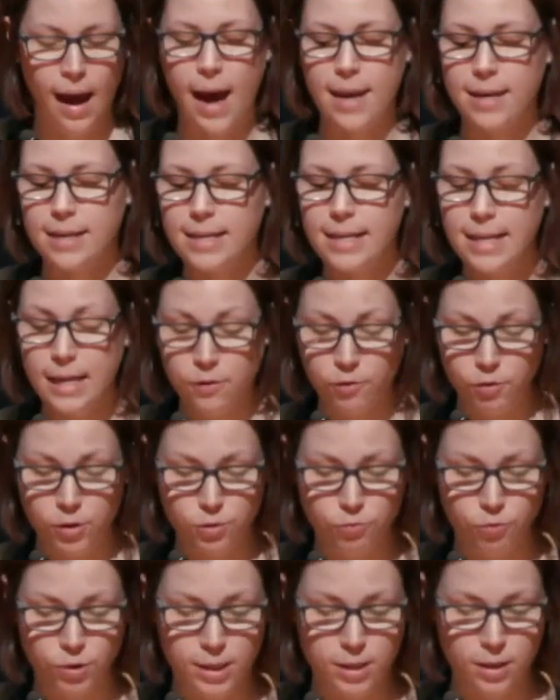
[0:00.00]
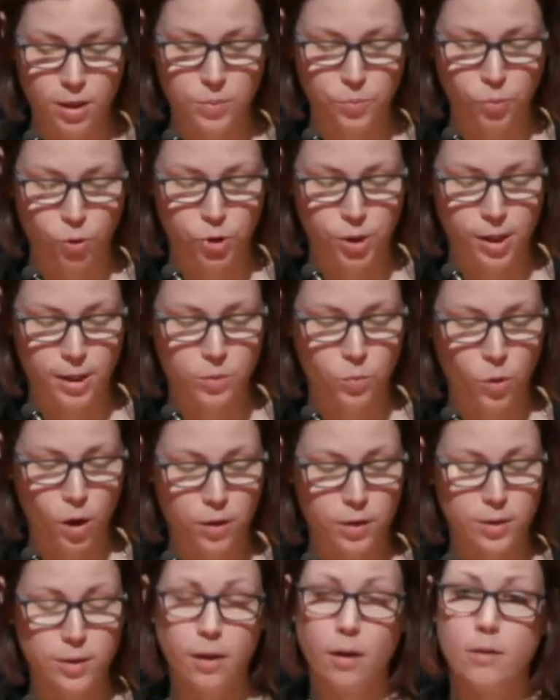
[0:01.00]
and had leveraged research projects
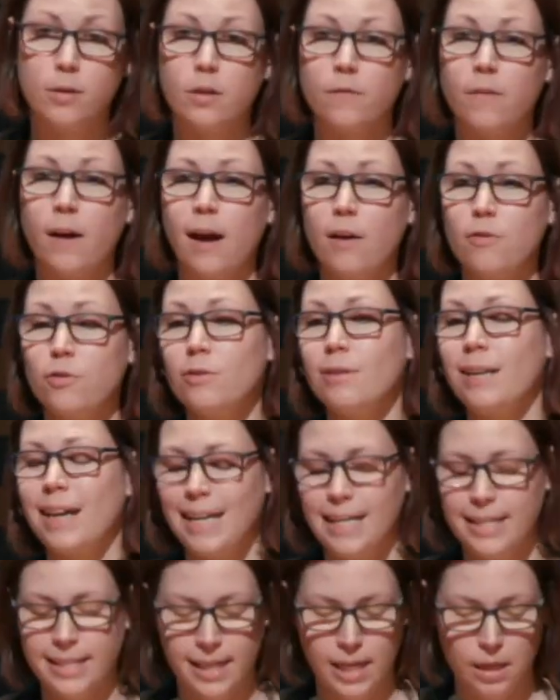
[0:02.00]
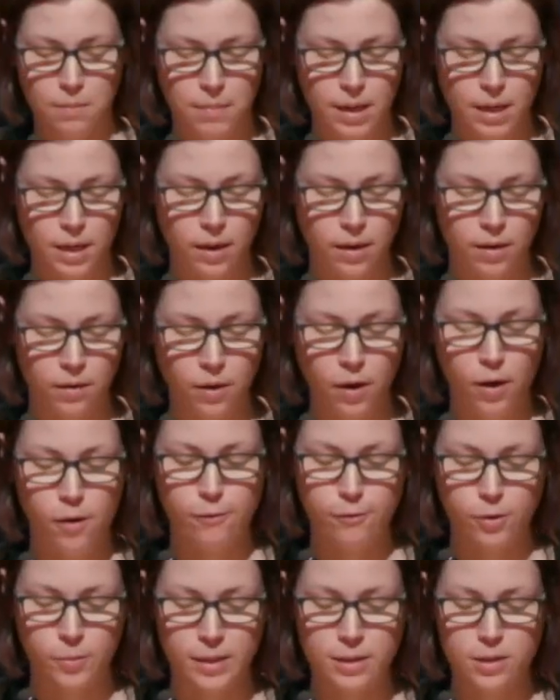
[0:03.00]
worth a total of 118 million
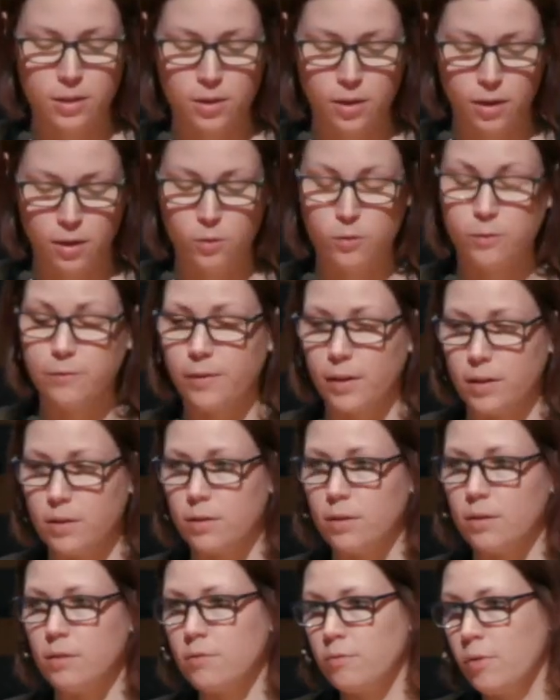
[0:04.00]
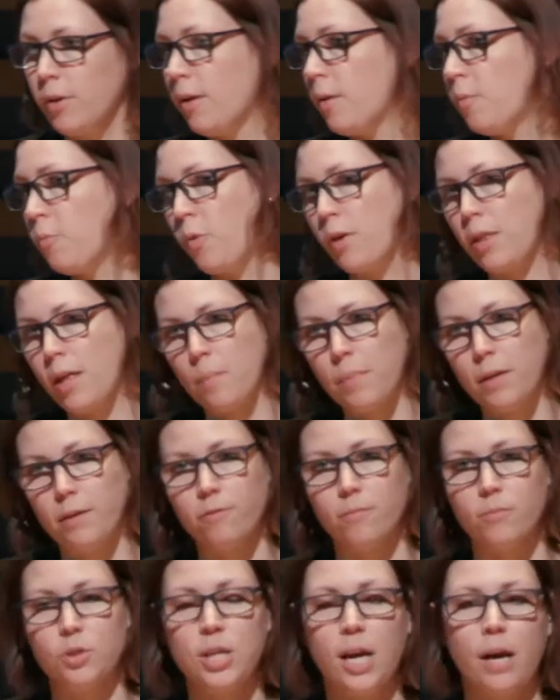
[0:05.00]
from external funders, whether that be
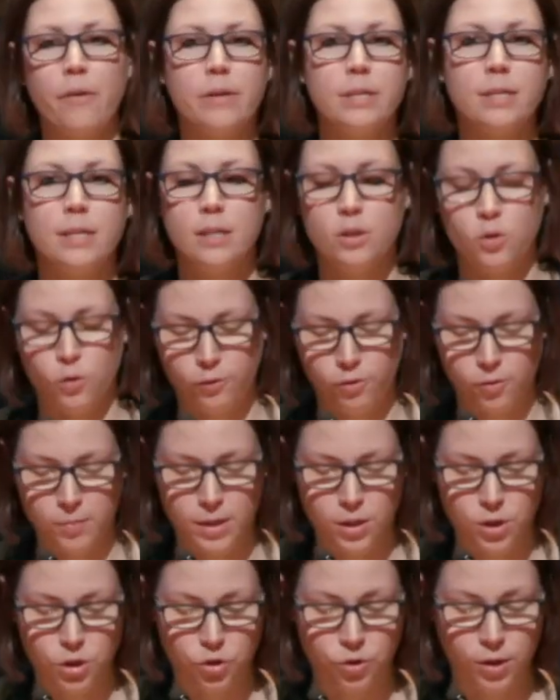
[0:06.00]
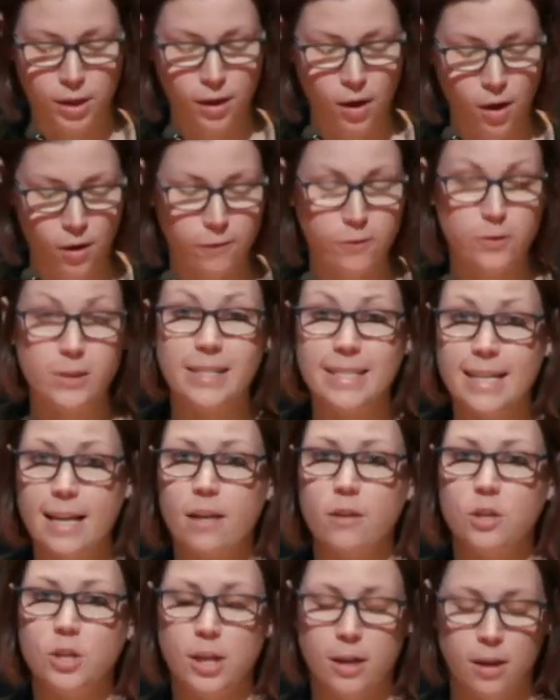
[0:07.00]
from charities or from industry, for
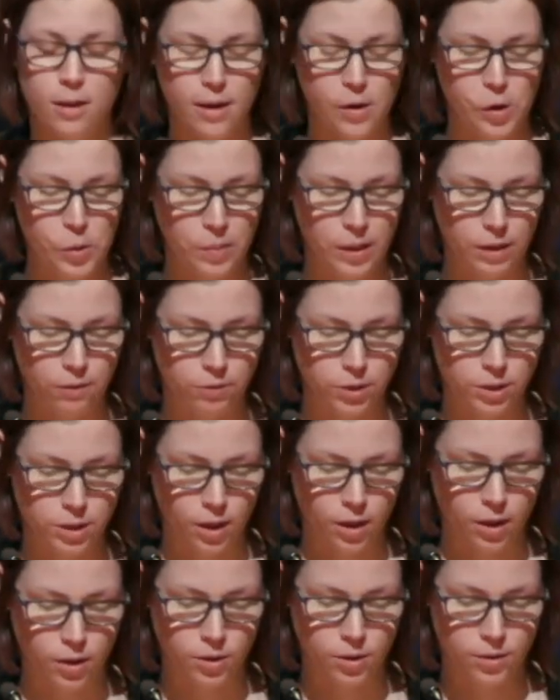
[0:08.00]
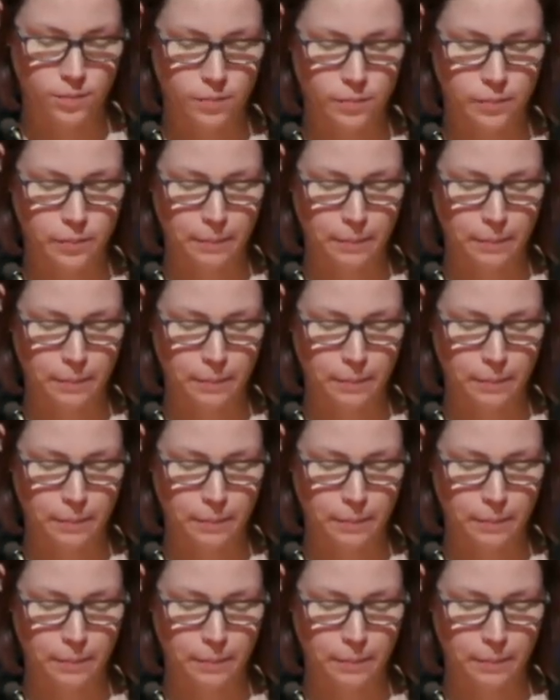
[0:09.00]
cell and gene therapy research.